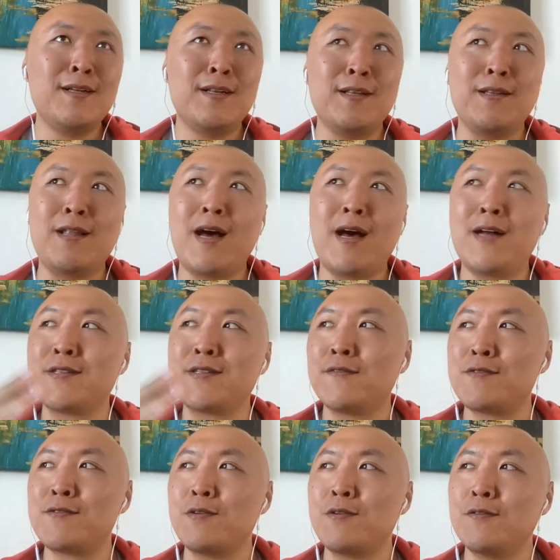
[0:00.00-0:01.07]
lots
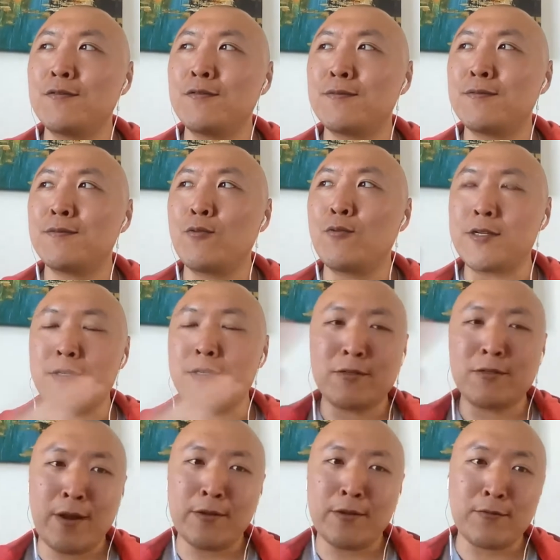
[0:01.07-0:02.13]
of sort of
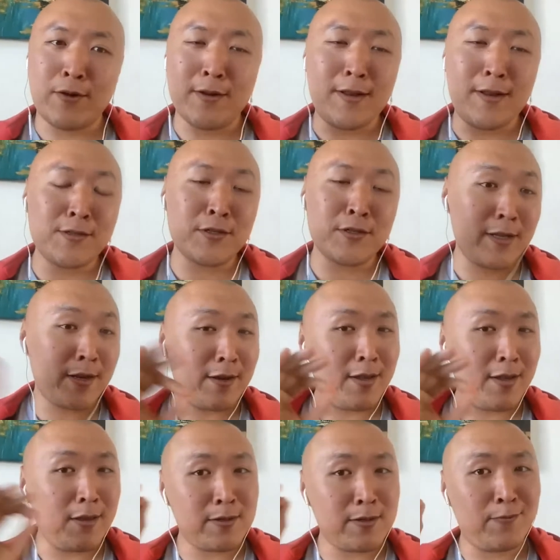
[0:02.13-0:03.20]
questions around this front, not just like
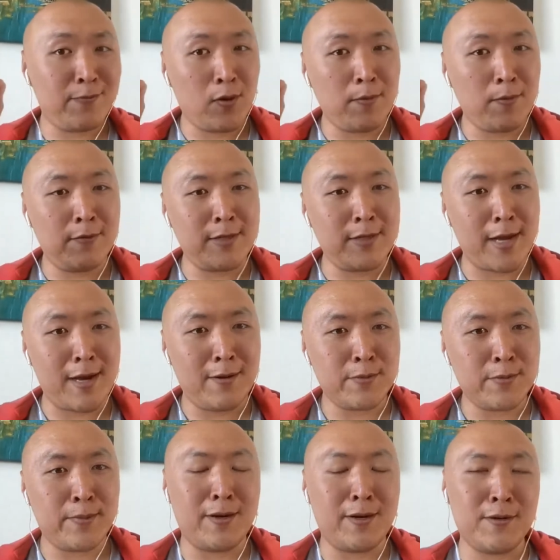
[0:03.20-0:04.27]
in this form of
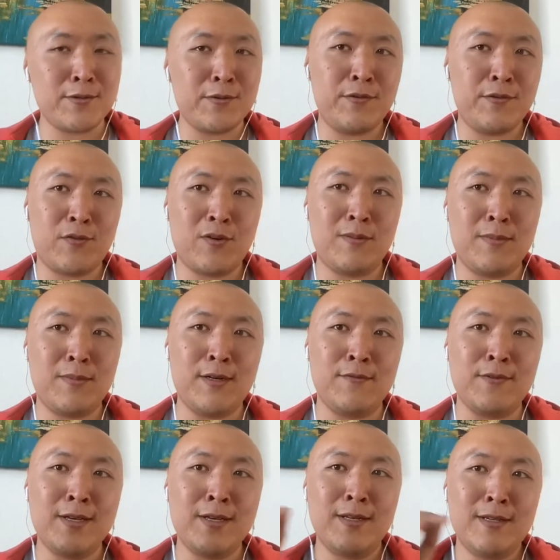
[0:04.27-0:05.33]
DAOs, but also in the form
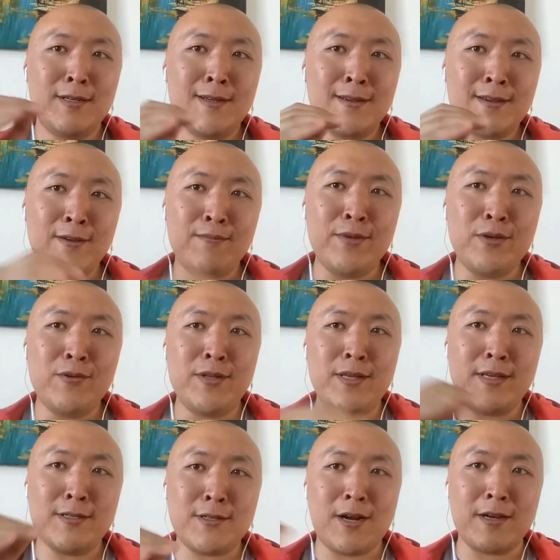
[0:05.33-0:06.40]
of
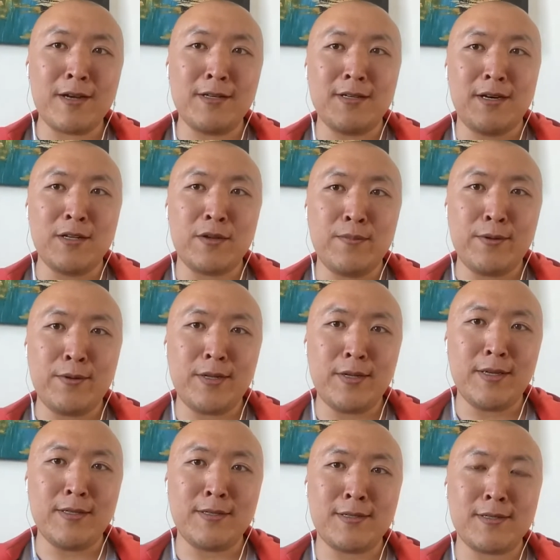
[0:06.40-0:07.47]
communities talking to other
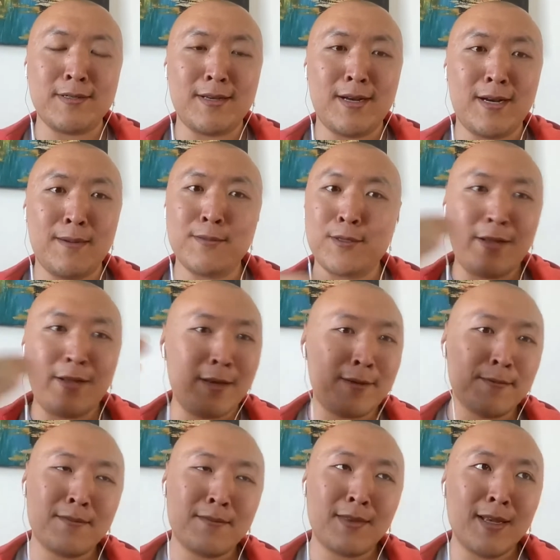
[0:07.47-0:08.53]
communities. So
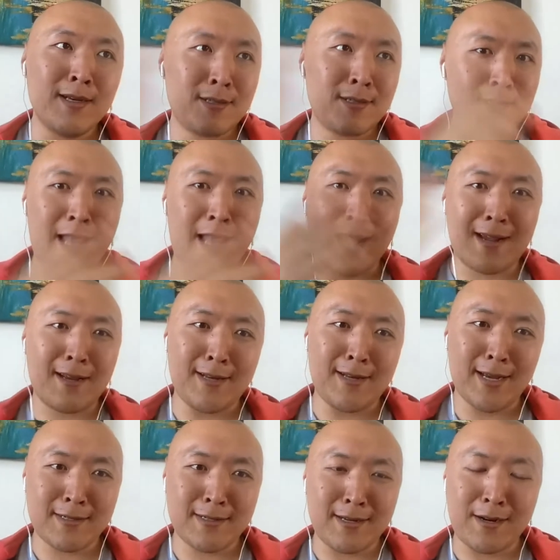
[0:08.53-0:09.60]
like Slack
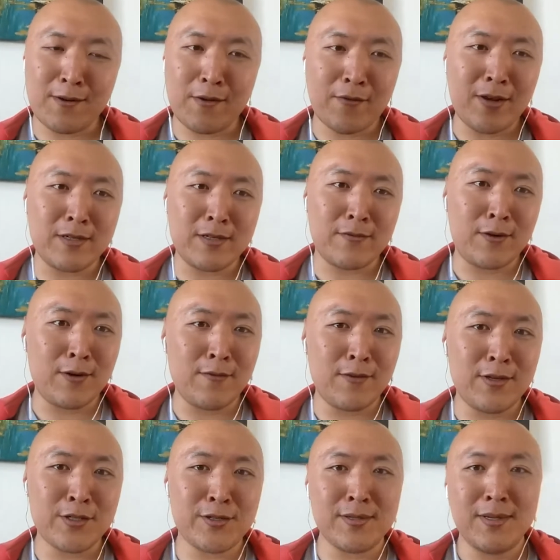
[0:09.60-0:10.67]
Connect, I don't know if you guys have heard of
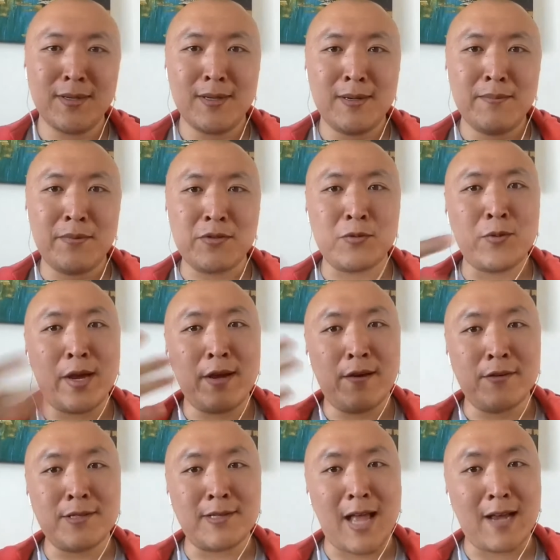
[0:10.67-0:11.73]
this way
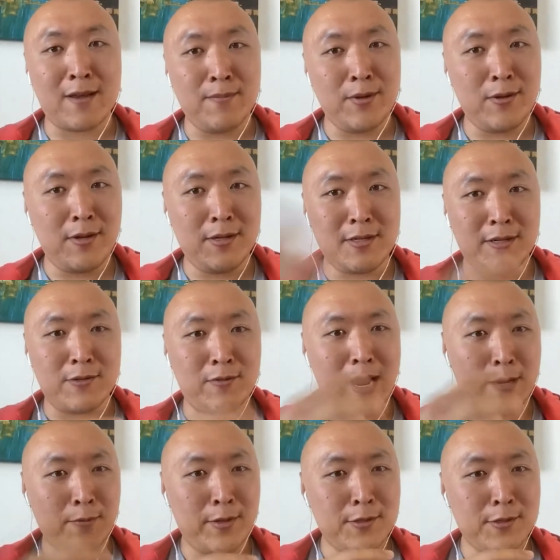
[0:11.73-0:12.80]
of Slack communities to
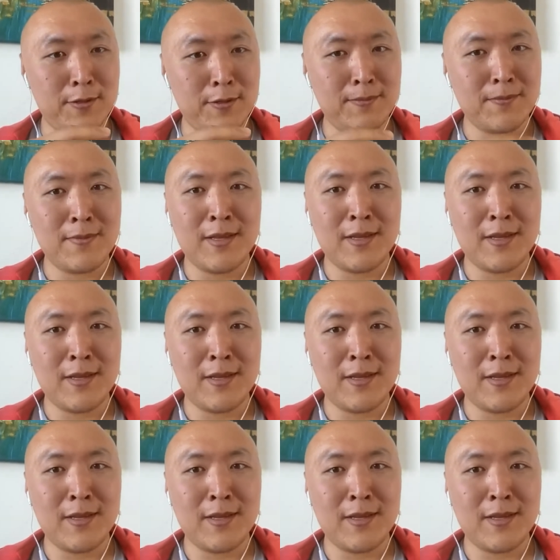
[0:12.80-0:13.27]
interact with each other.